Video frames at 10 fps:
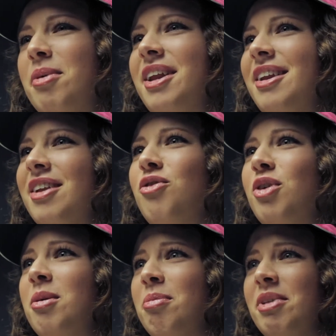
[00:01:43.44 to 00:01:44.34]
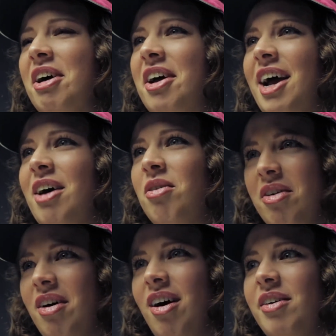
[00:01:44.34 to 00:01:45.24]
but he didn't drink blood
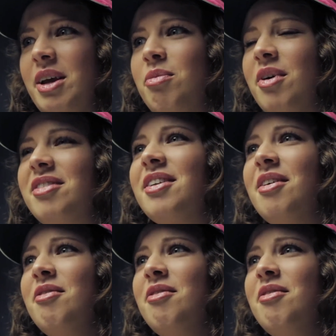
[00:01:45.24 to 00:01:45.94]
alcohol. He wasn't a